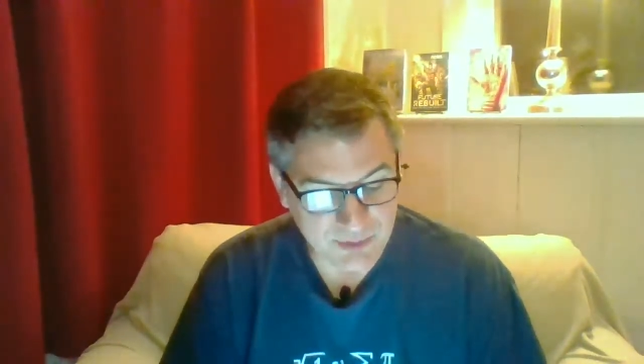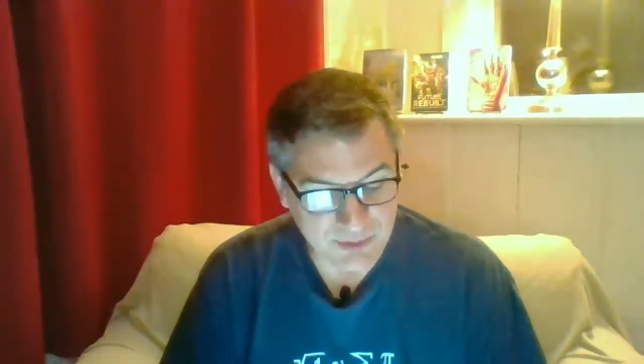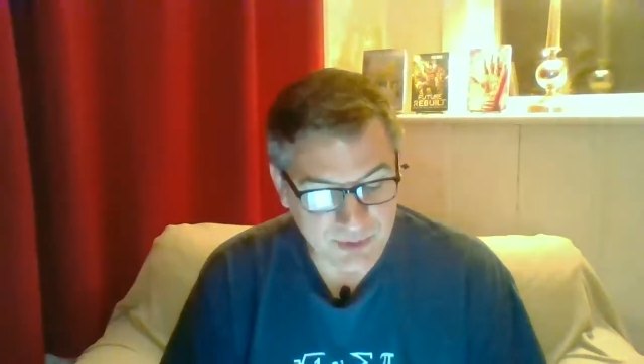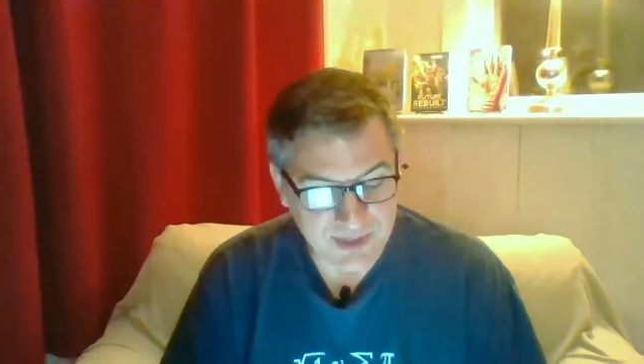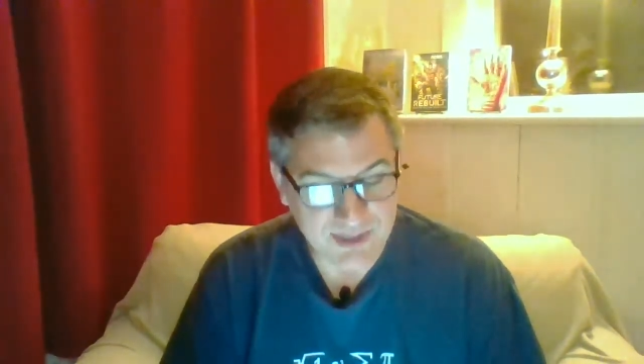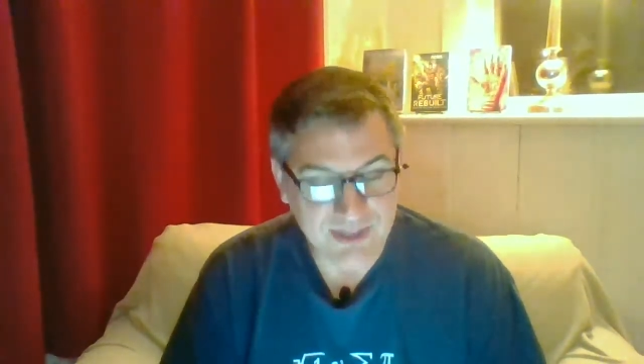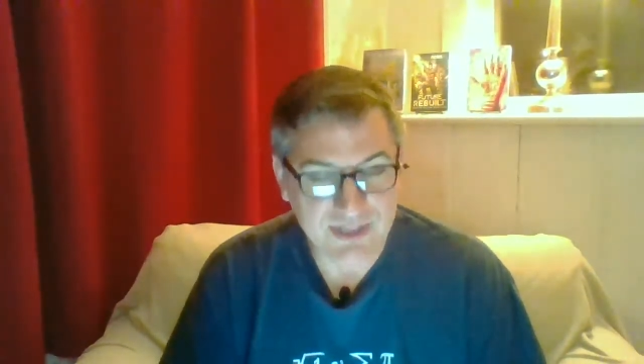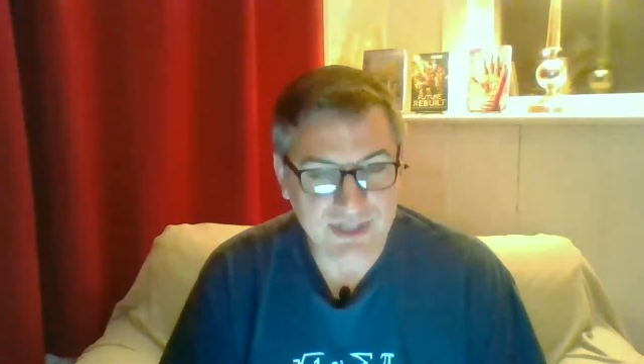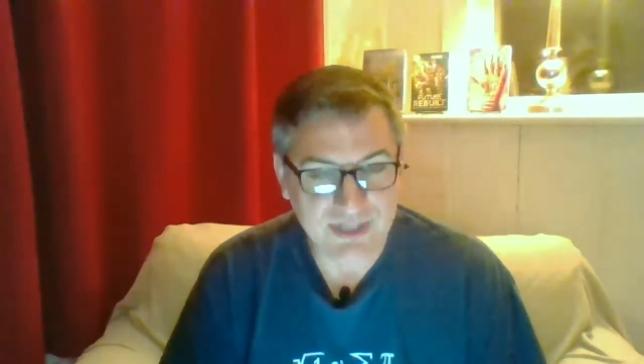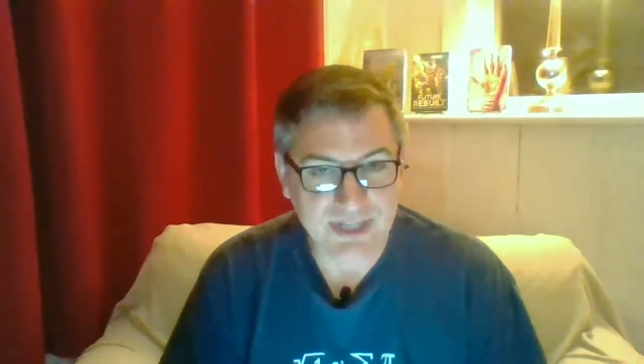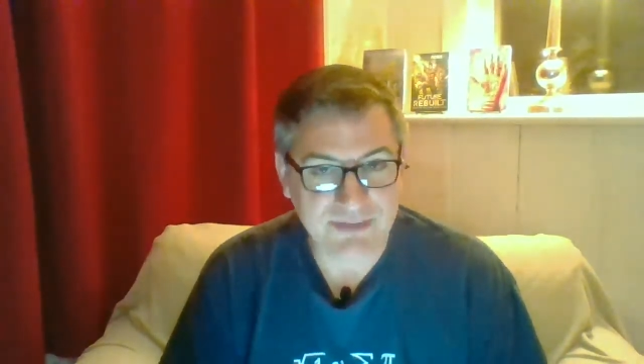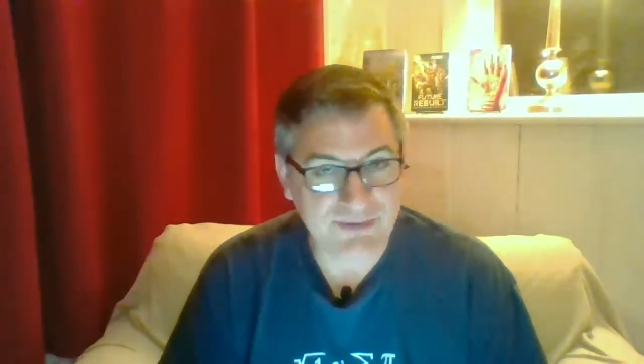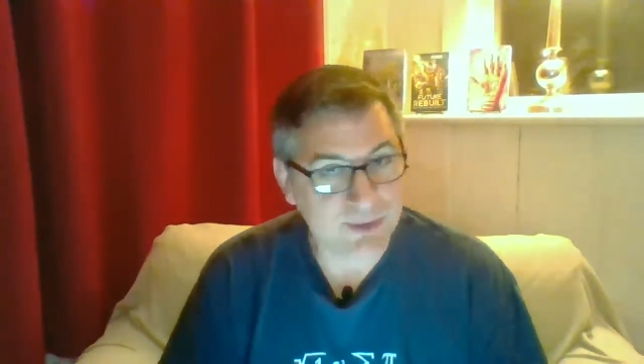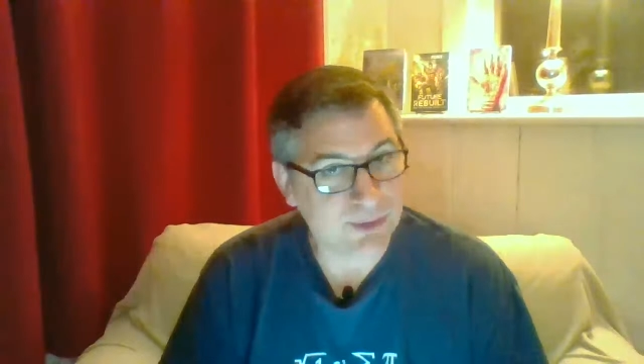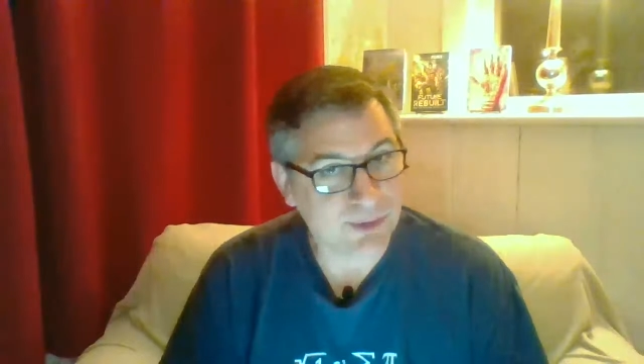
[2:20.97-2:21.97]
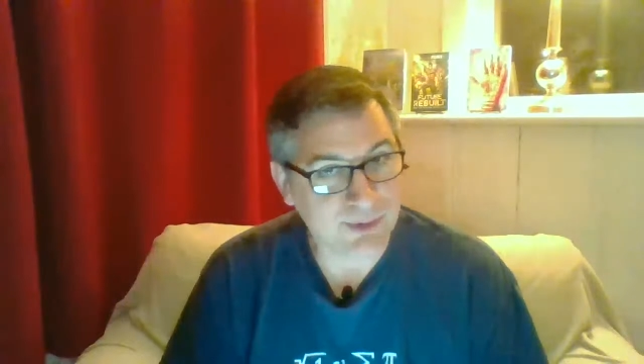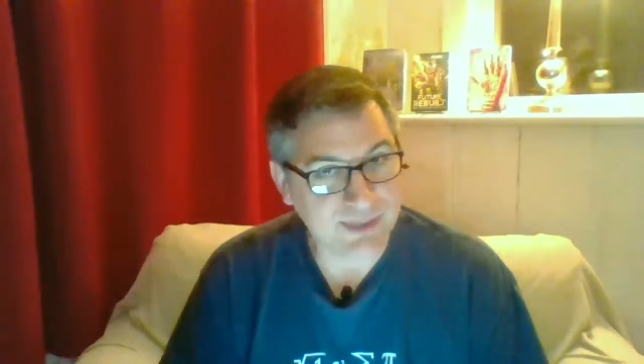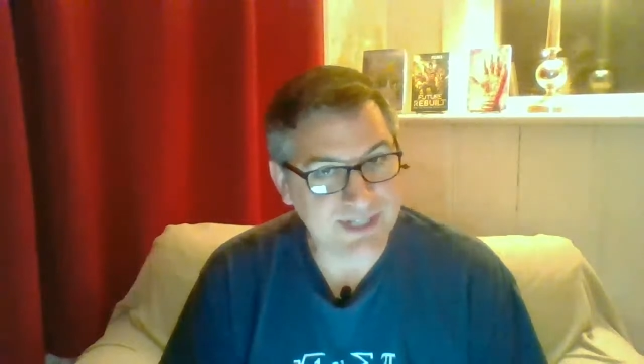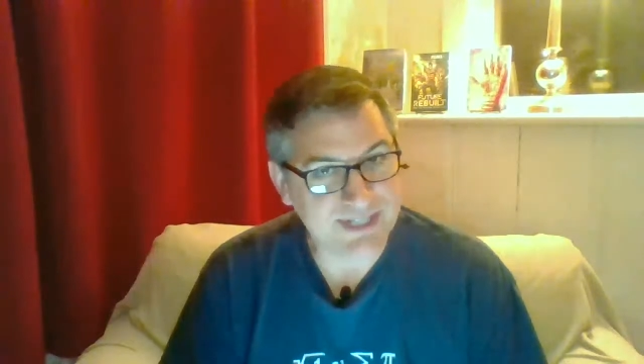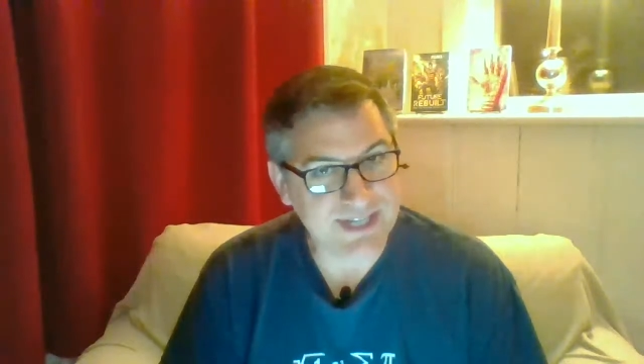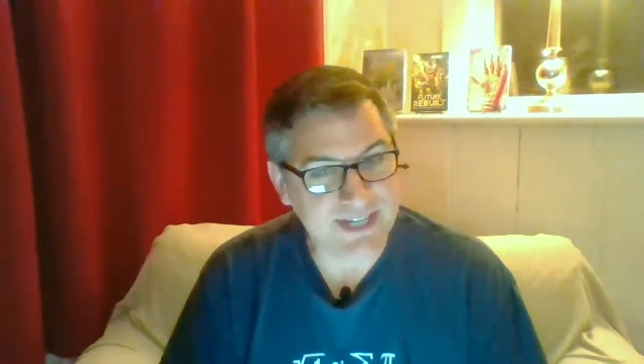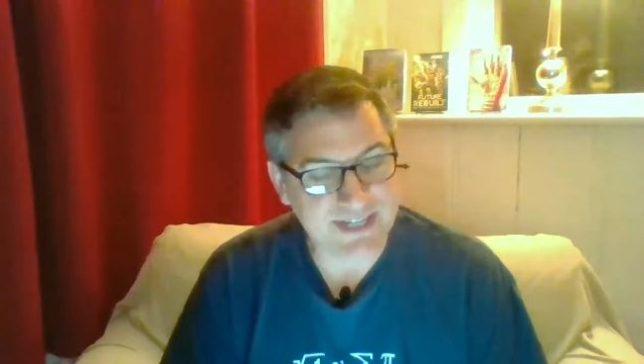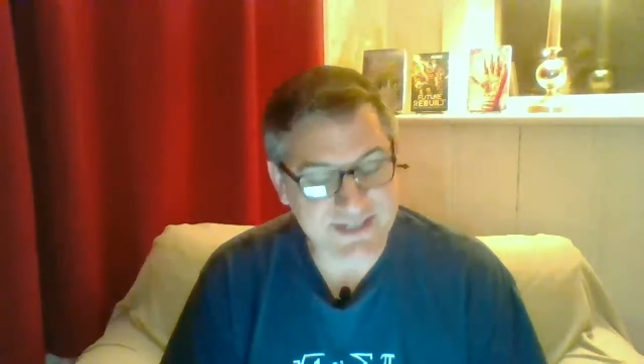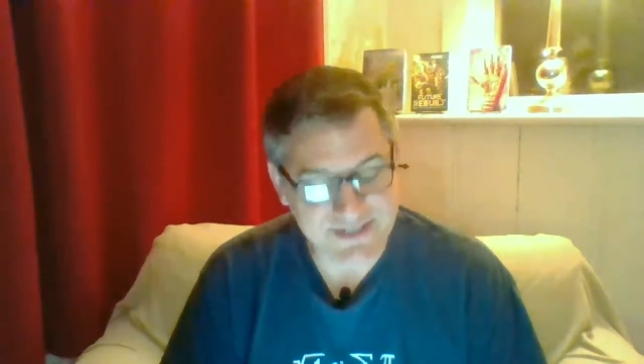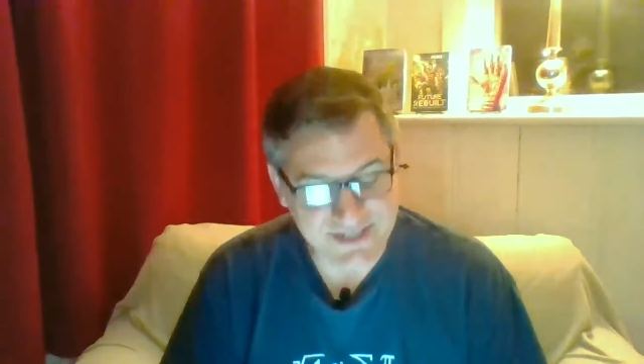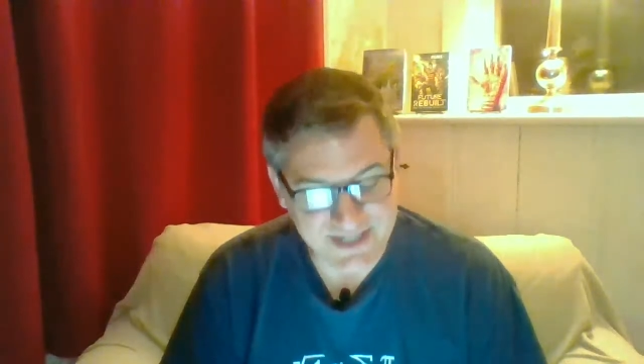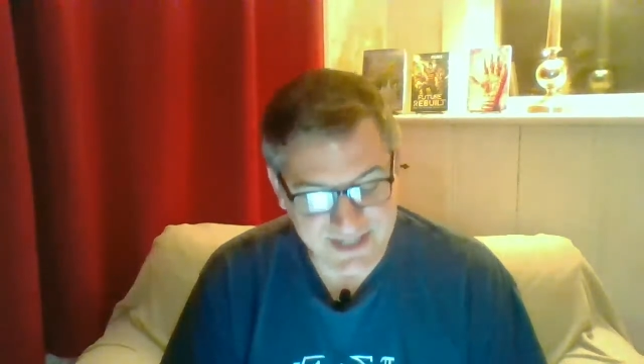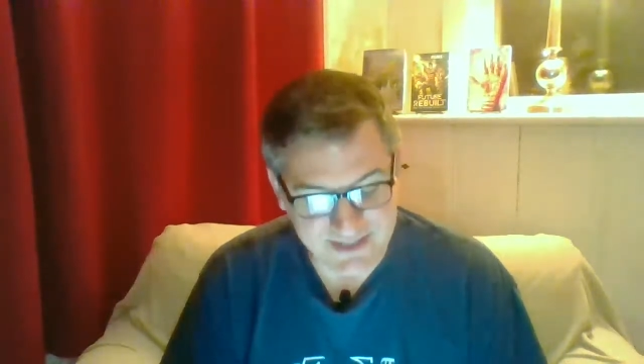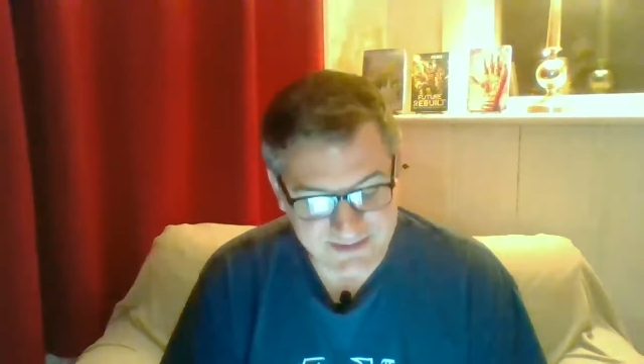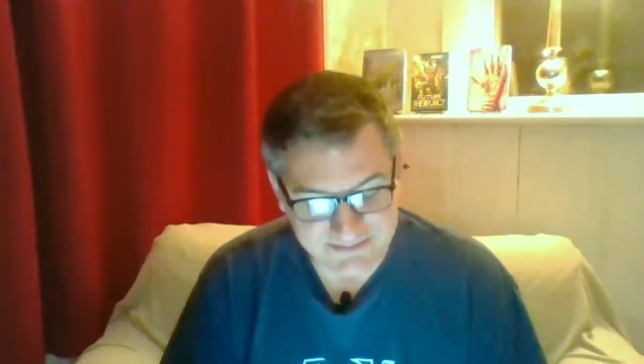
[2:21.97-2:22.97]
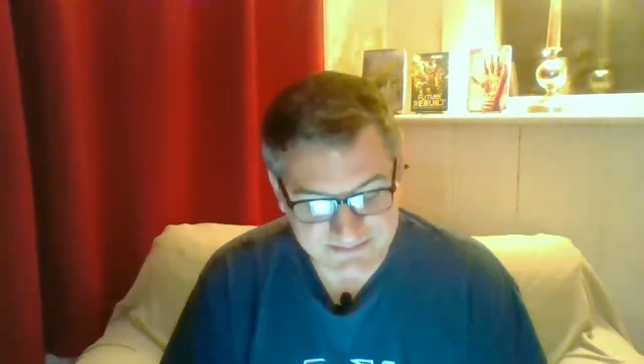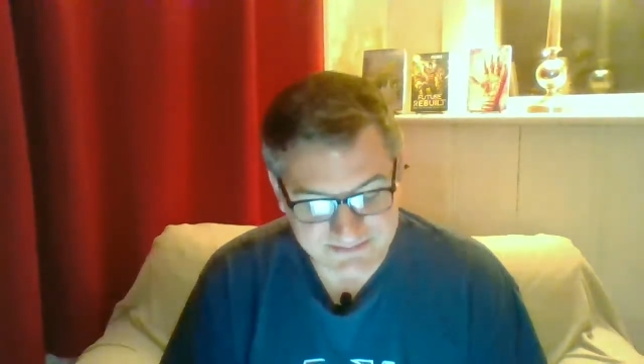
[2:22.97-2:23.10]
for, if you'll only take a seat."